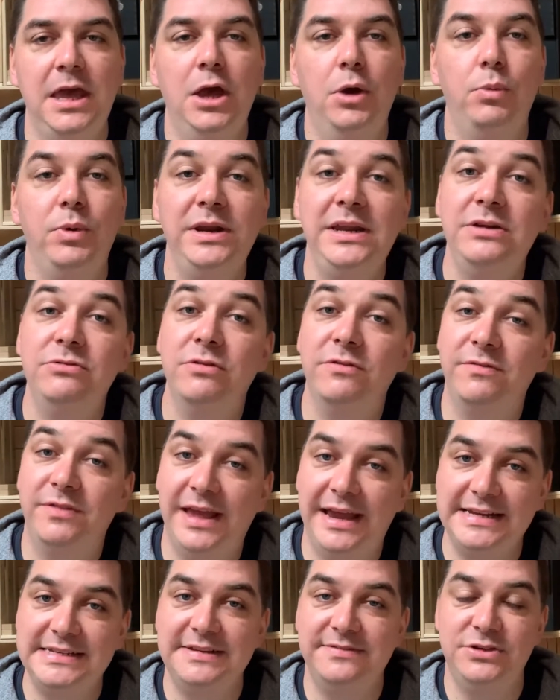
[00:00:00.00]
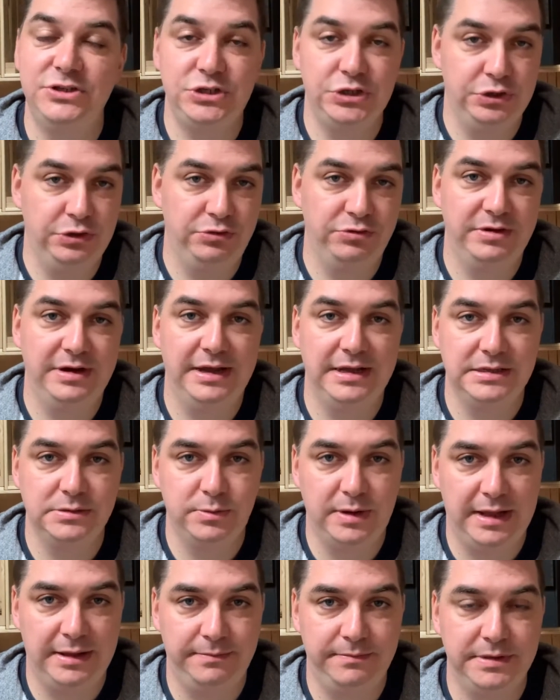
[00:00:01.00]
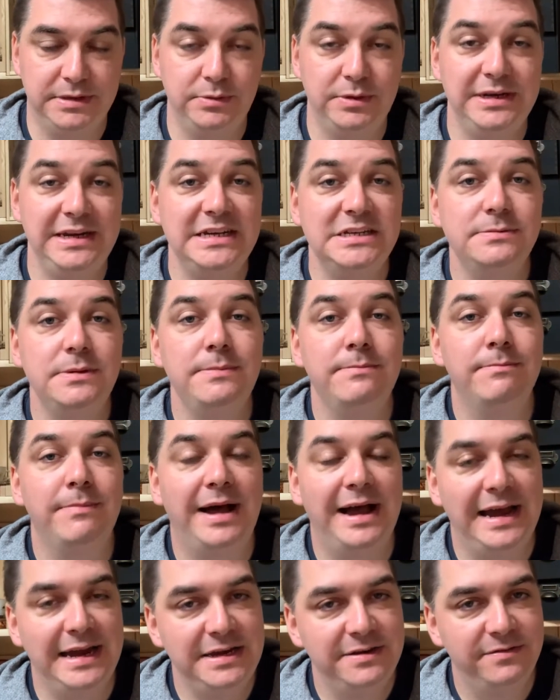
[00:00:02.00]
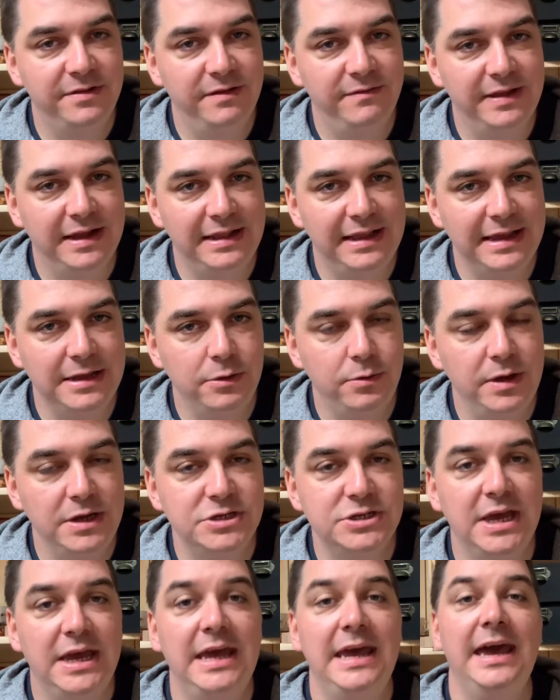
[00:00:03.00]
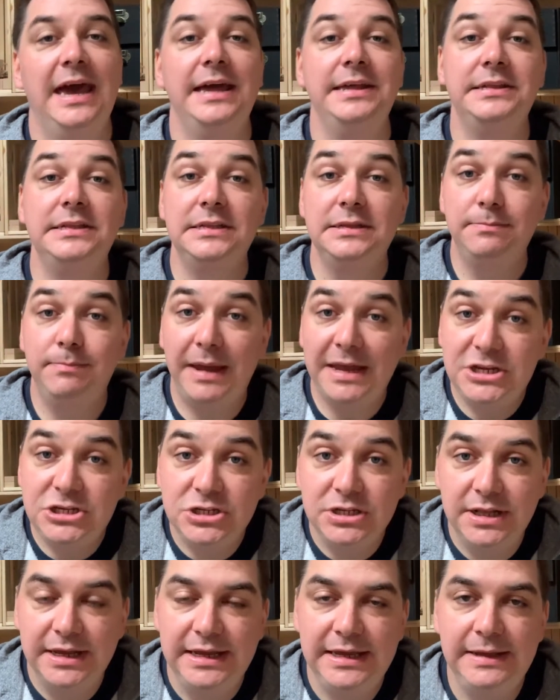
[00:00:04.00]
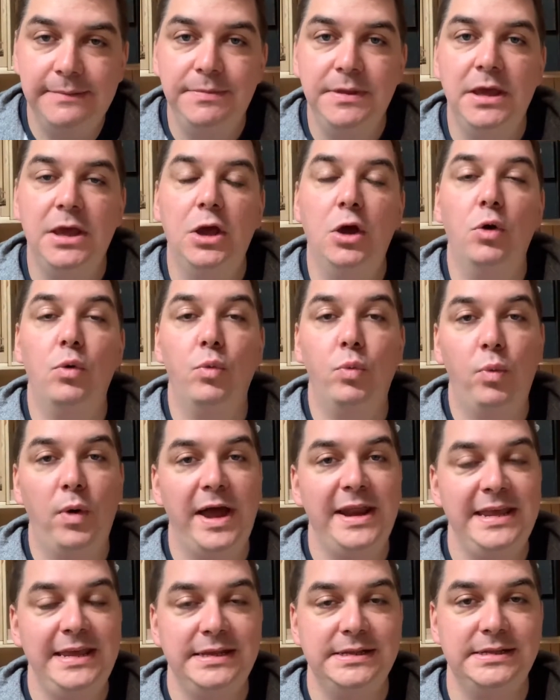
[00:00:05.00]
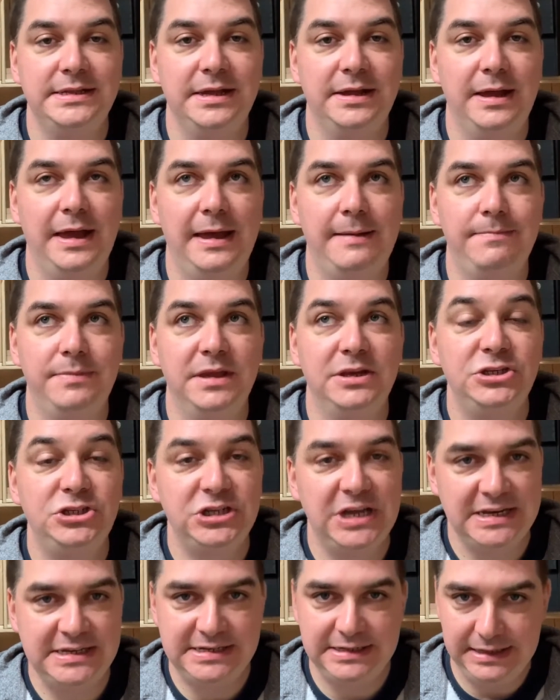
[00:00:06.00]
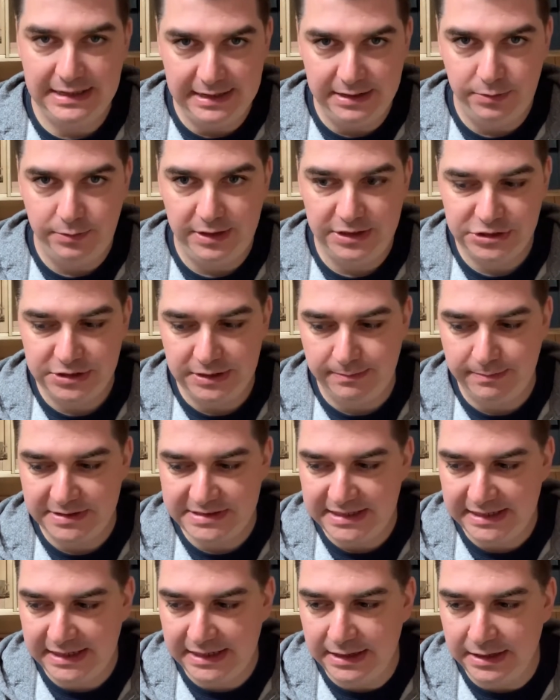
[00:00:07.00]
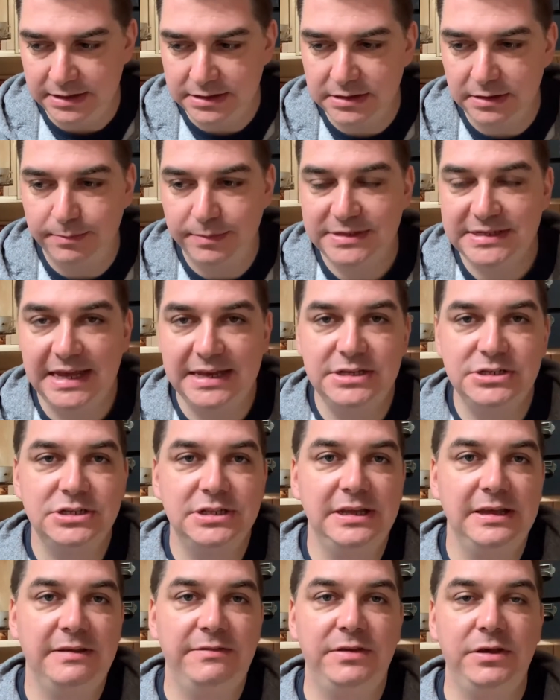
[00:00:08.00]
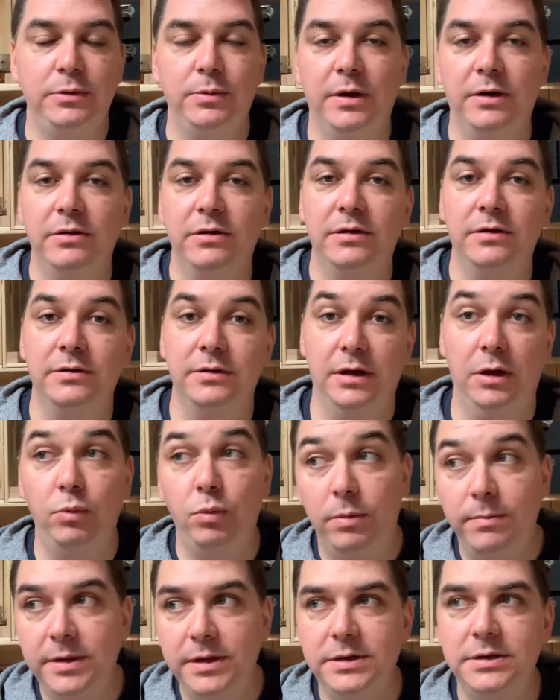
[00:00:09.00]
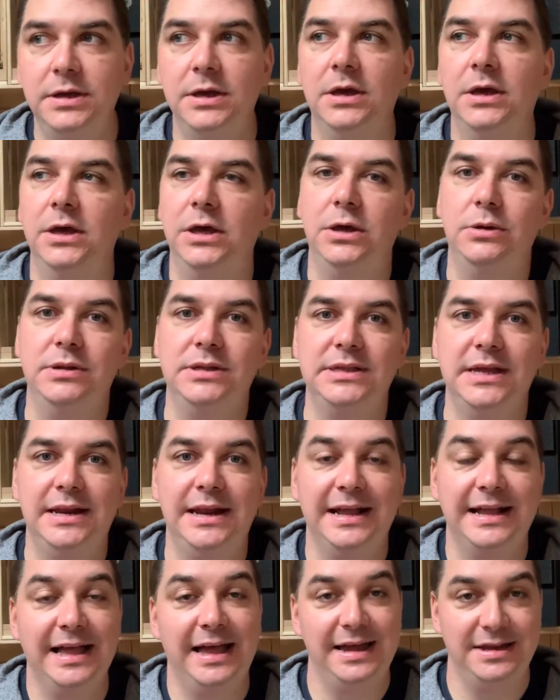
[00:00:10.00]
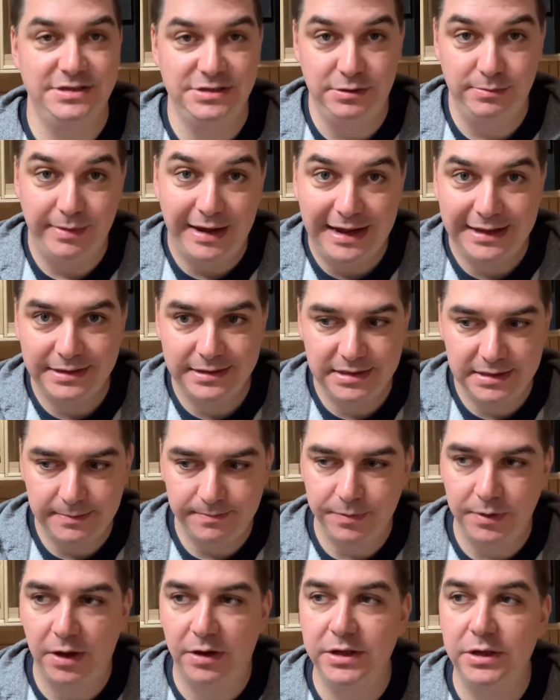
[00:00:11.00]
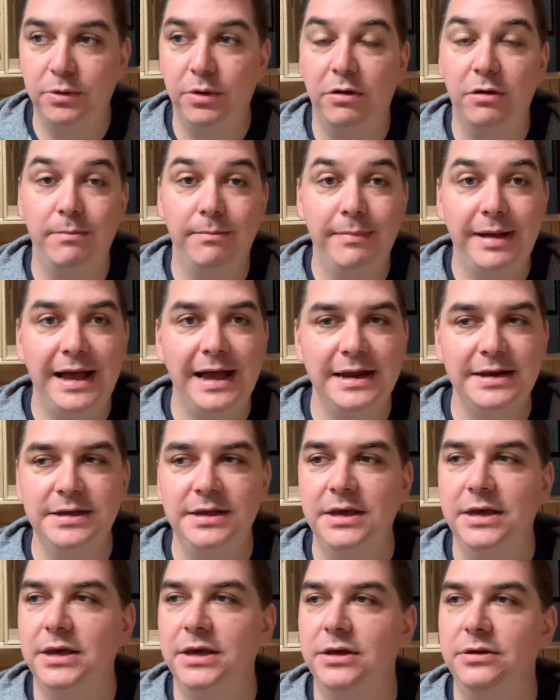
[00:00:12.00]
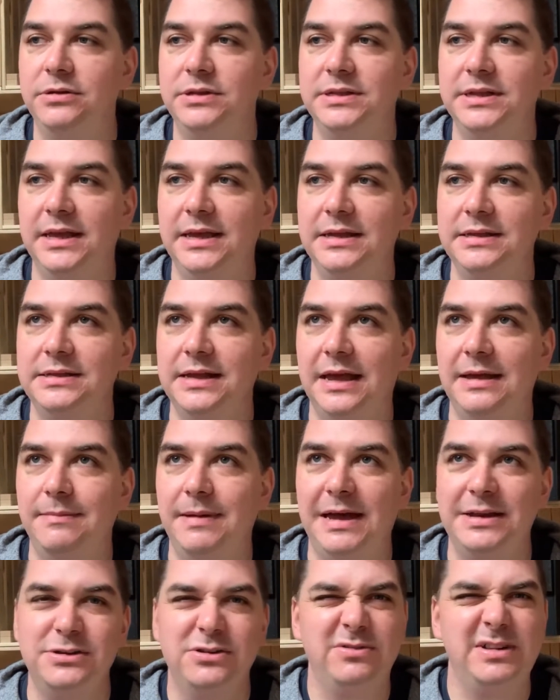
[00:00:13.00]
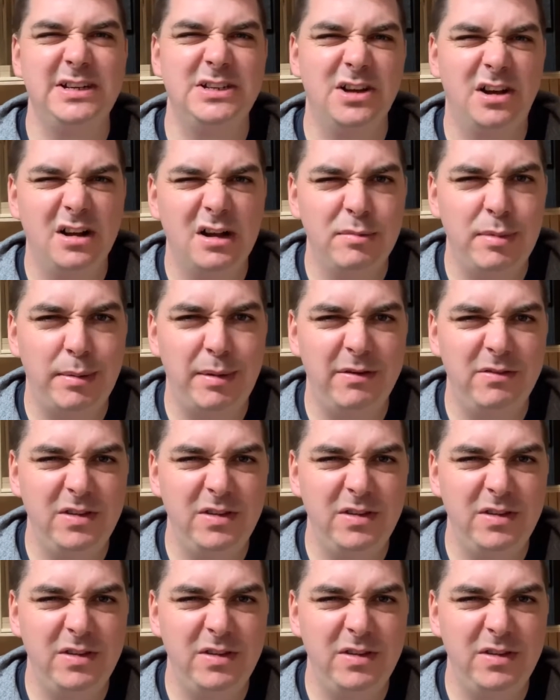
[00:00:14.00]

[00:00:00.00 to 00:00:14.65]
We need reflective children as well. So we need to be mindful of that language, especially when it's gendered language in particular. So potentially if you are a woman who is saying I can't do maths, or you are a man who says I don't really talk about my